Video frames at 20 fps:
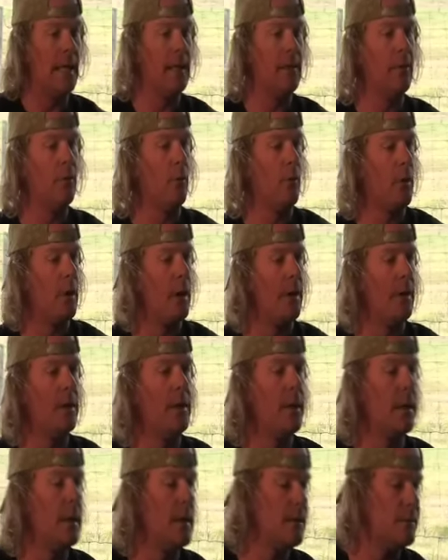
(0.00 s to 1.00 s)
Either
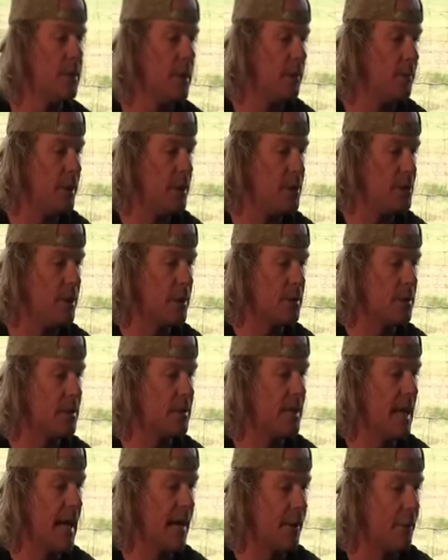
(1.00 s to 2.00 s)
one is going to be just
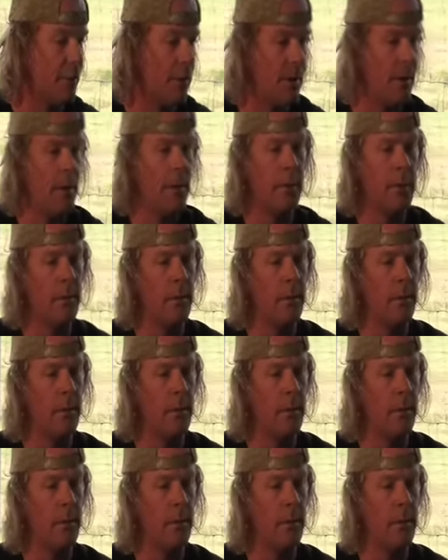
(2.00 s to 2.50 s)
as accurate.